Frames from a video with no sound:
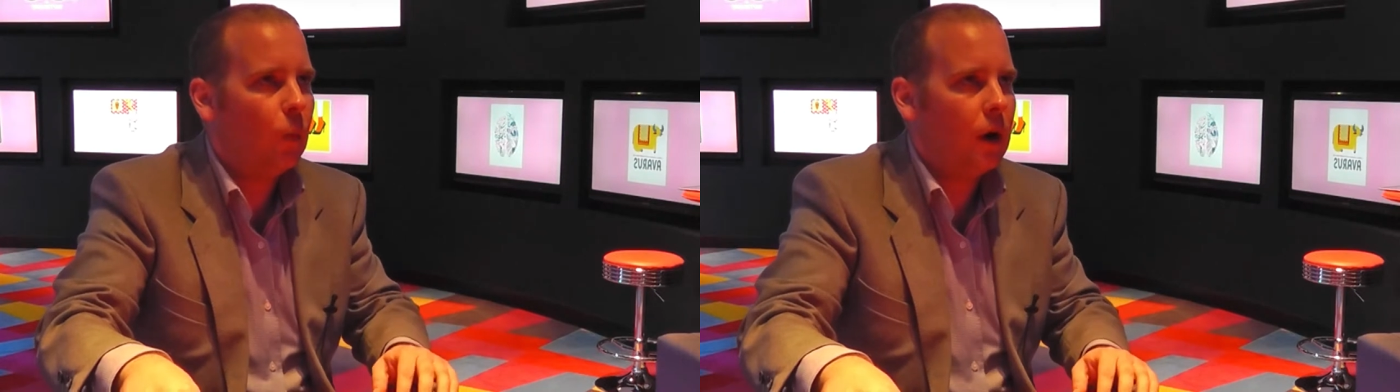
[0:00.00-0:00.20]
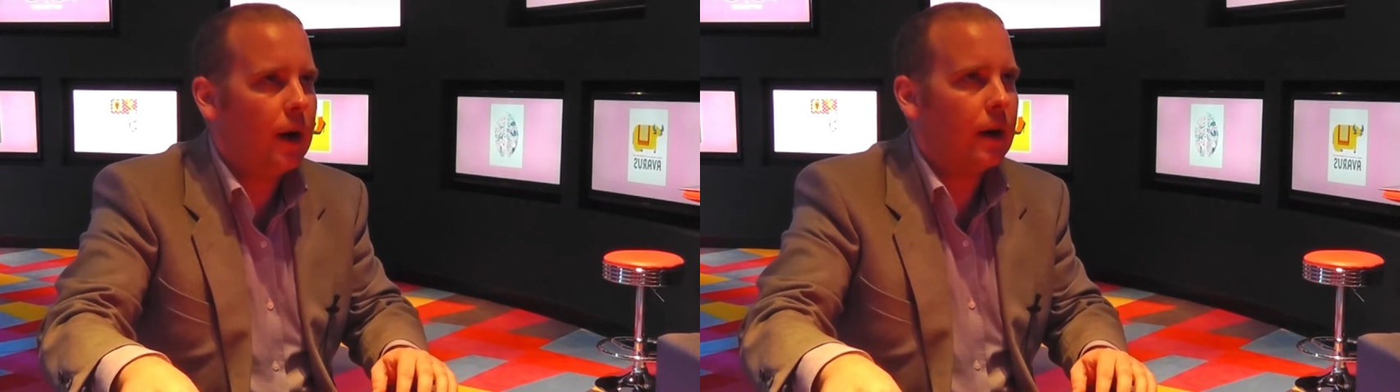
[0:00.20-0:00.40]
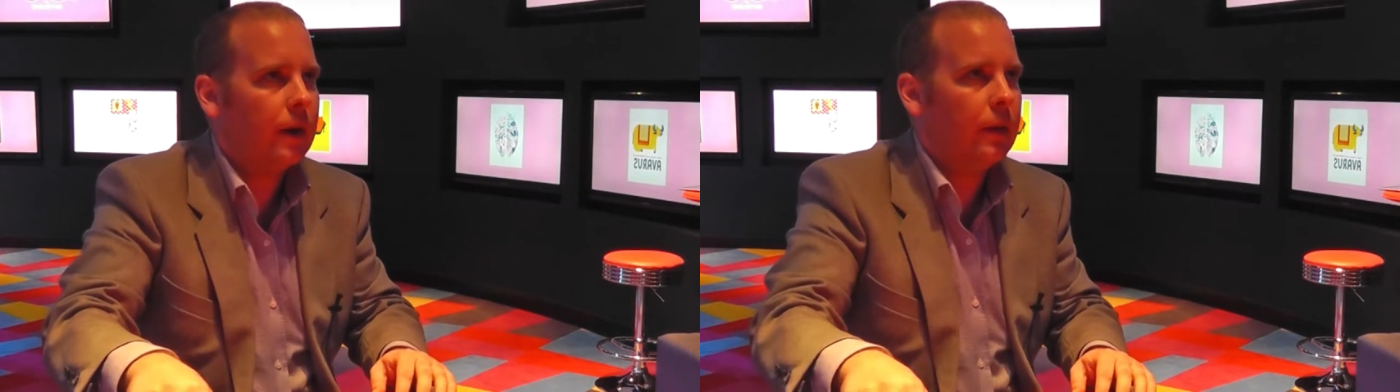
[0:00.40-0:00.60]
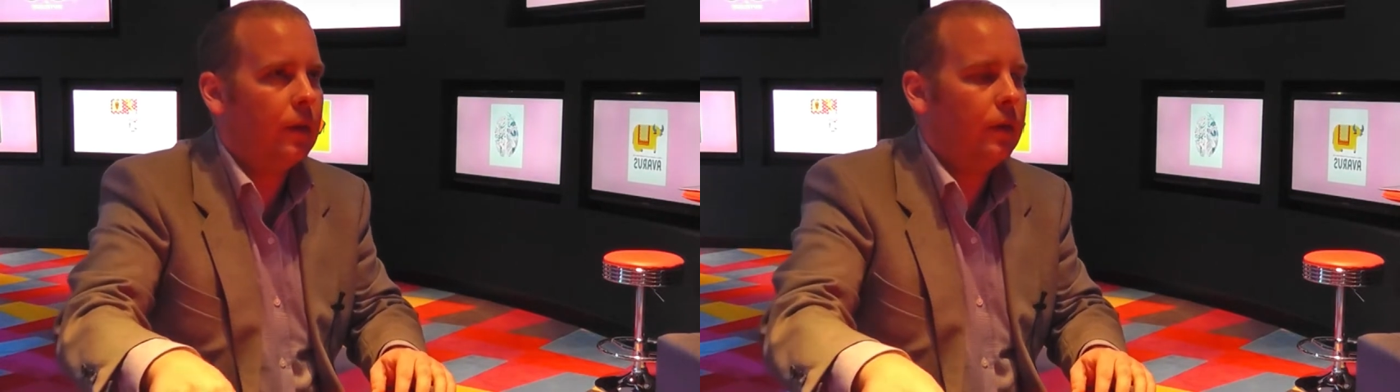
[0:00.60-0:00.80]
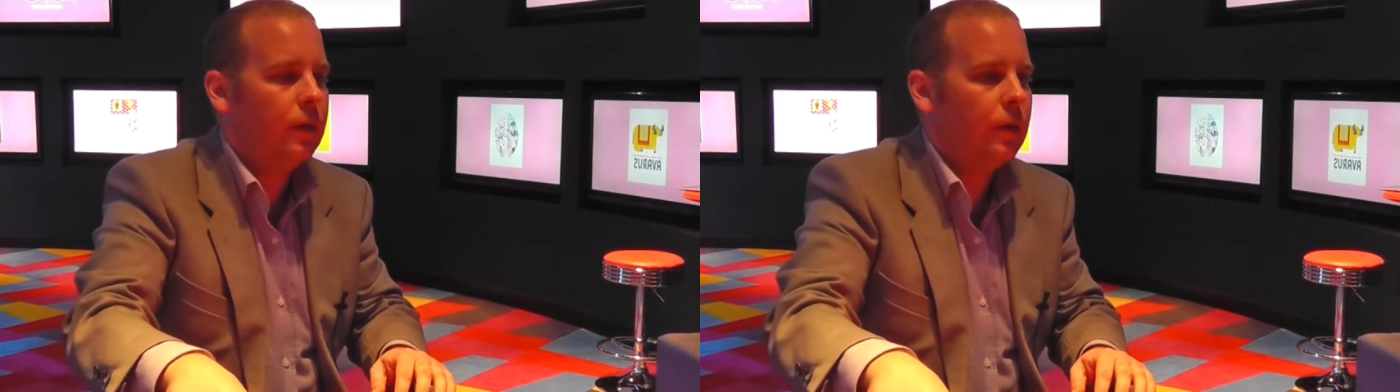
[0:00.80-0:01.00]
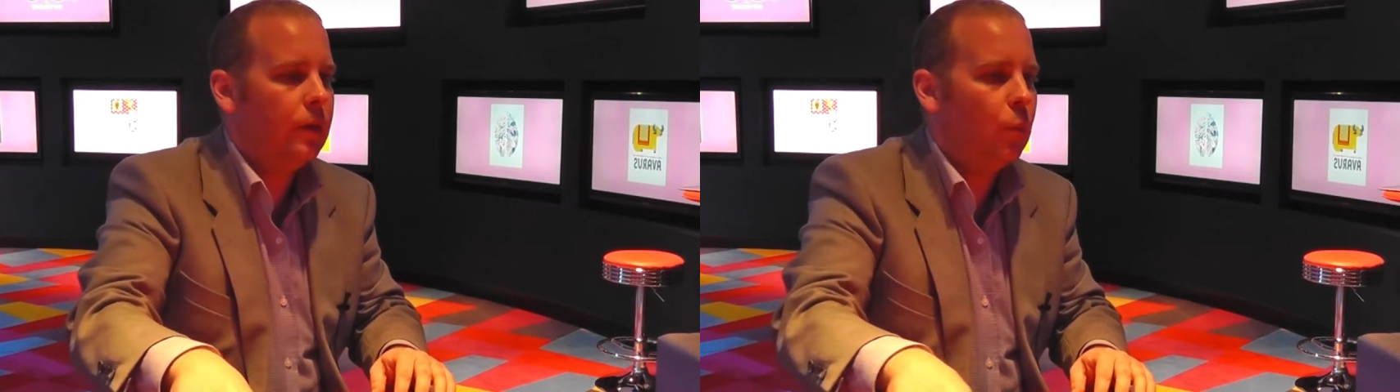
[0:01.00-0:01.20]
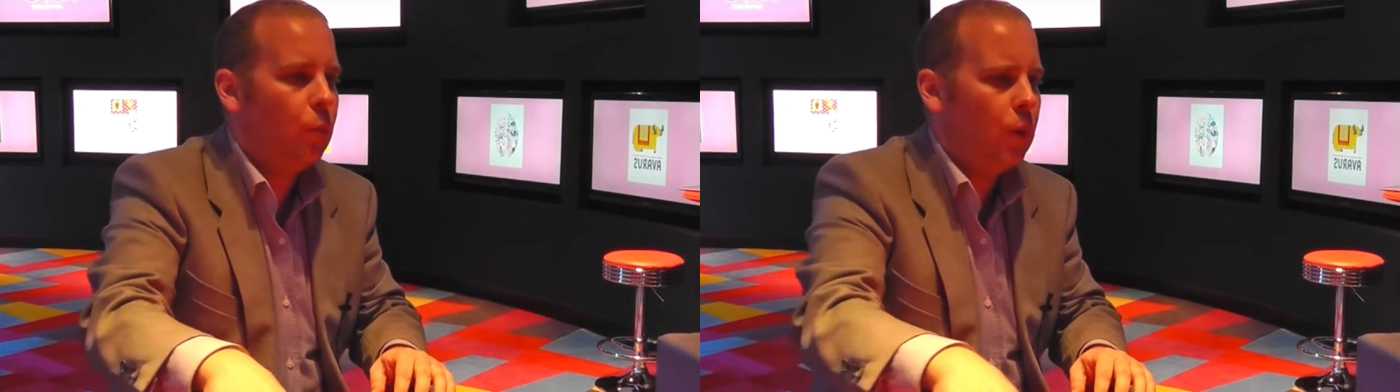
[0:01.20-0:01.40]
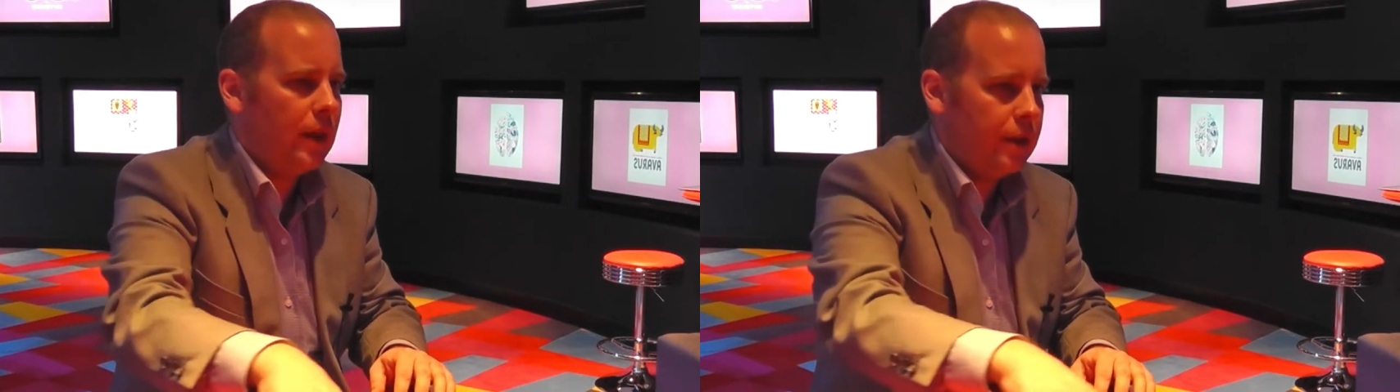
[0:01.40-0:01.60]
work
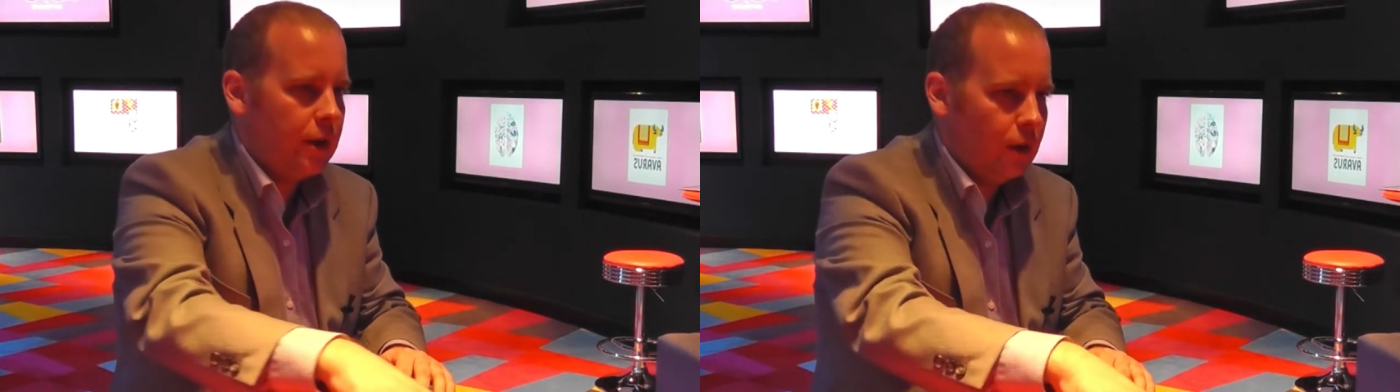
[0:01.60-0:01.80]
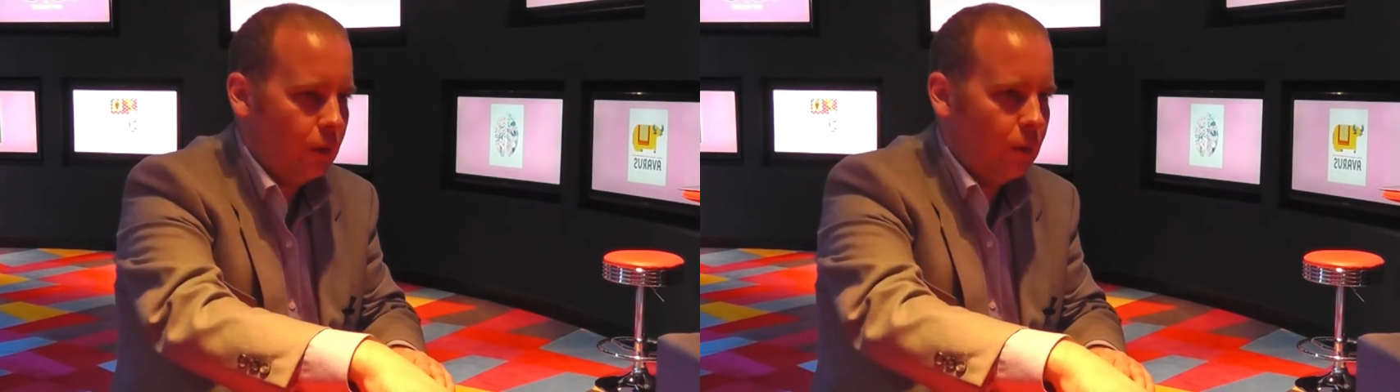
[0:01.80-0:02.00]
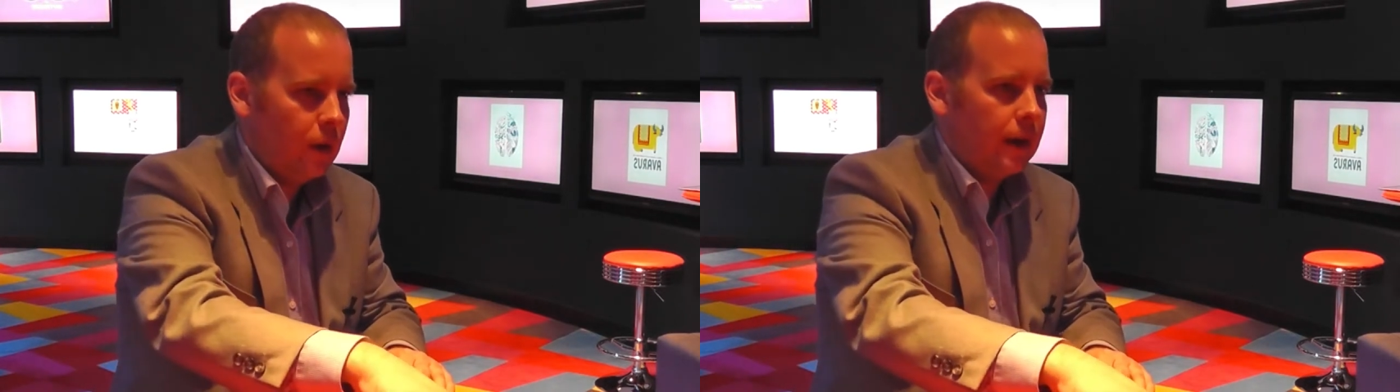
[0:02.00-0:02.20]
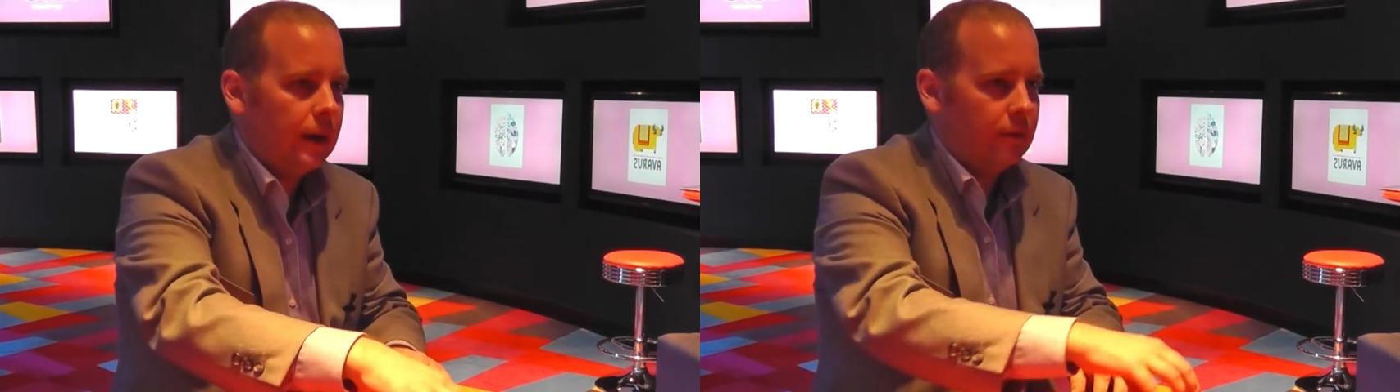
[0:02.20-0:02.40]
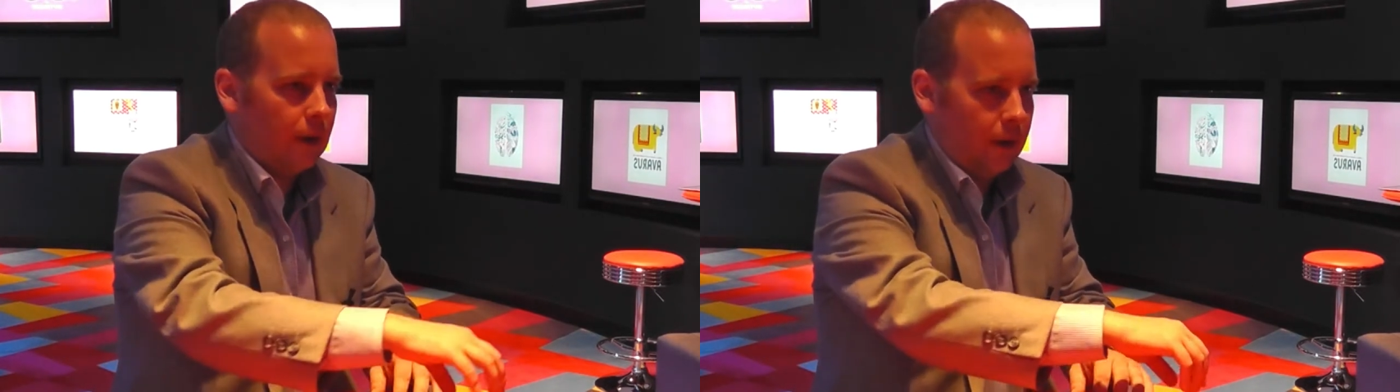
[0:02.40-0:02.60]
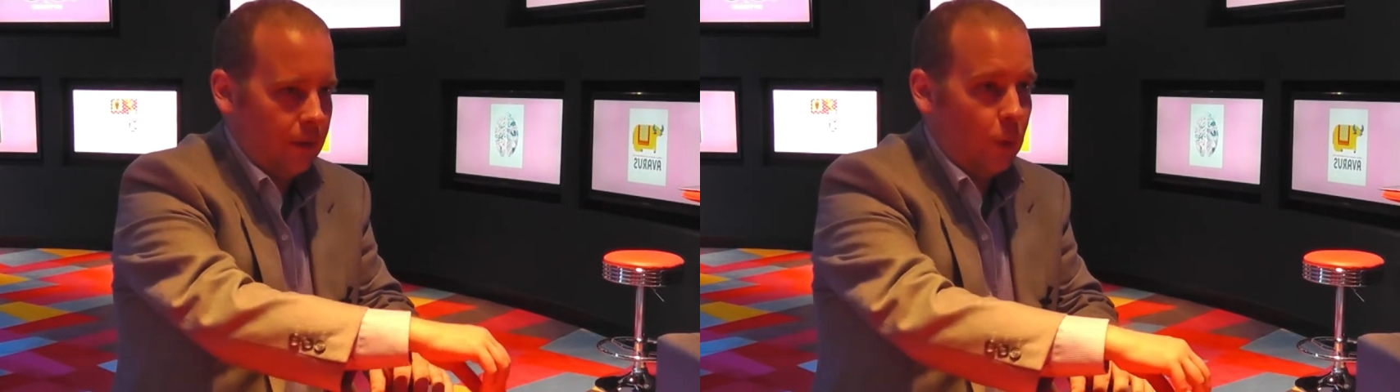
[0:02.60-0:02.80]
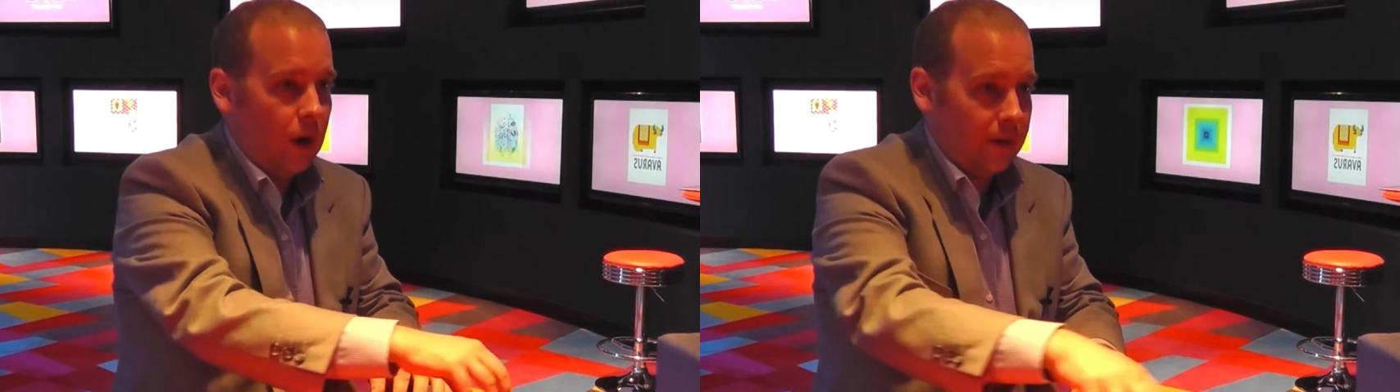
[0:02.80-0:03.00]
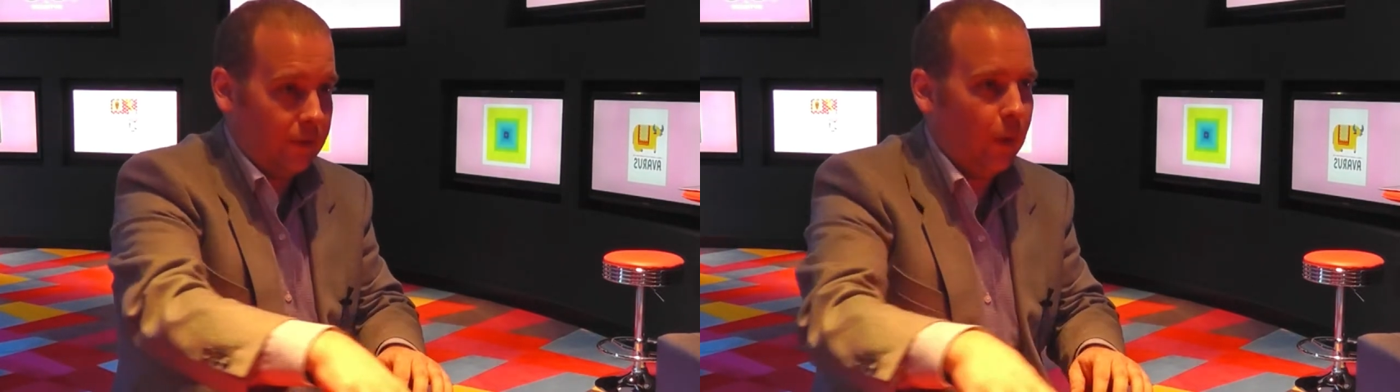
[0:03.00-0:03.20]
with you rather than
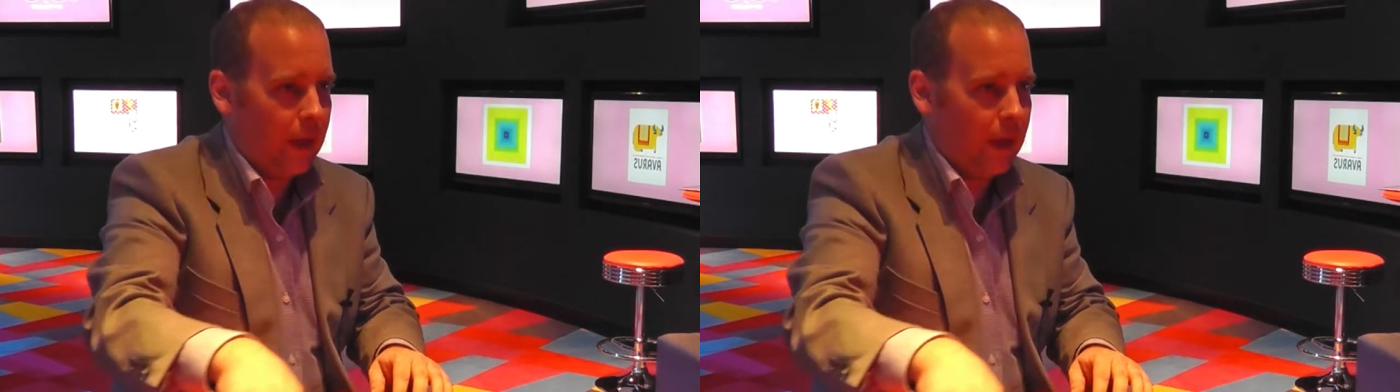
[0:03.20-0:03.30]
work for